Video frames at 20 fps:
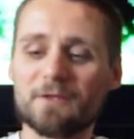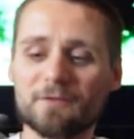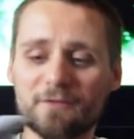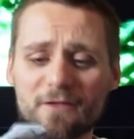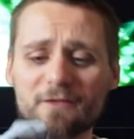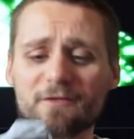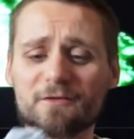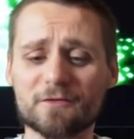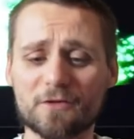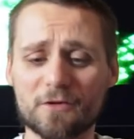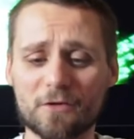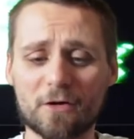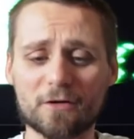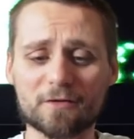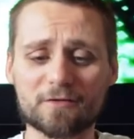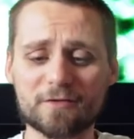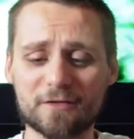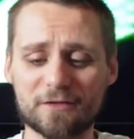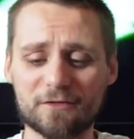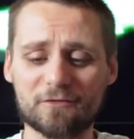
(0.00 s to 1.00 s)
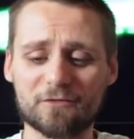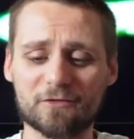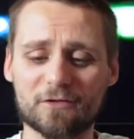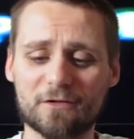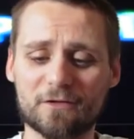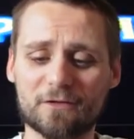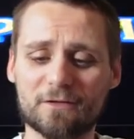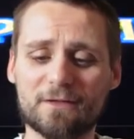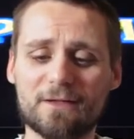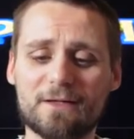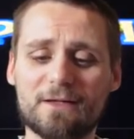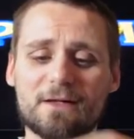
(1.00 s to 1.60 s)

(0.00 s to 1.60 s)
This is a nice t-shirt.